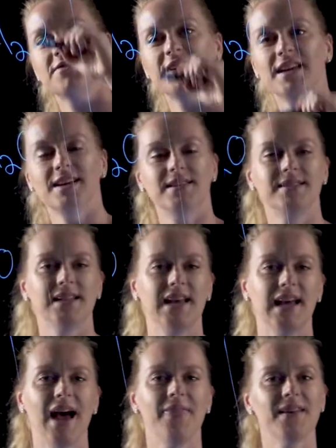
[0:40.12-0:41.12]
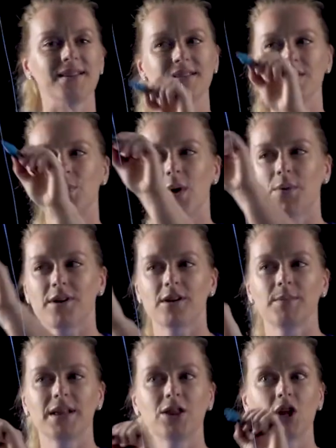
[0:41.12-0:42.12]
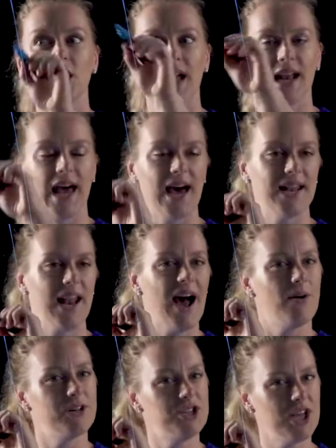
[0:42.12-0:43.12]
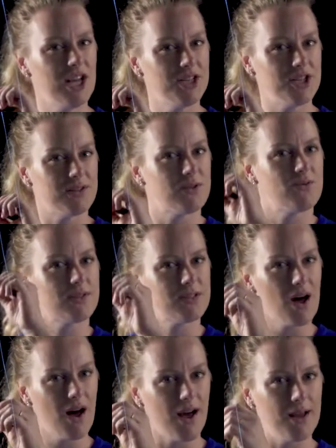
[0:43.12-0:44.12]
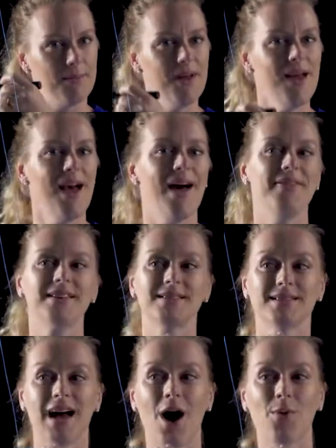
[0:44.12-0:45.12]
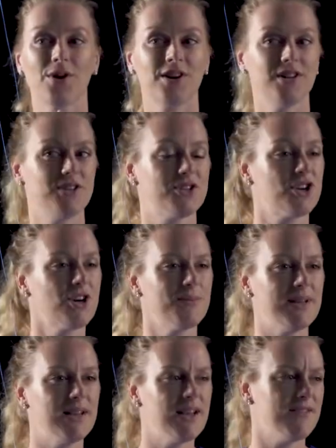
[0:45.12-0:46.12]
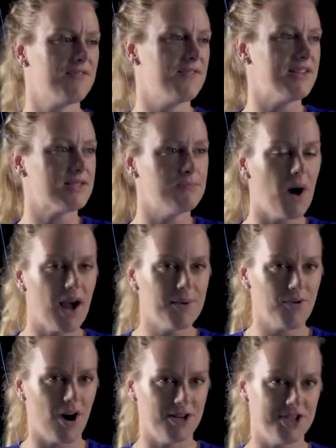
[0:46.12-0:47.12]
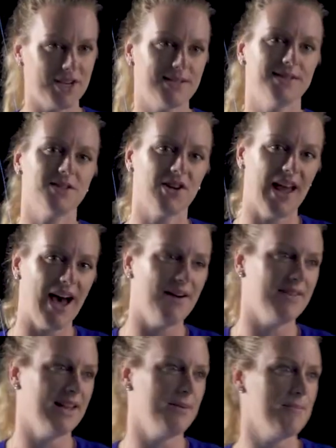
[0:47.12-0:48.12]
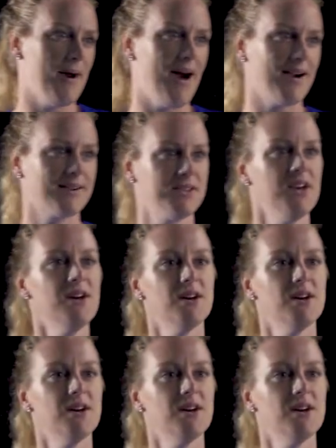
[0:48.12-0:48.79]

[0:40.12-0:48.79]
VEC. And this is what we're going to be looking at and how it changes over time. And this is how we're going to determine if this mine project is going to have an impact.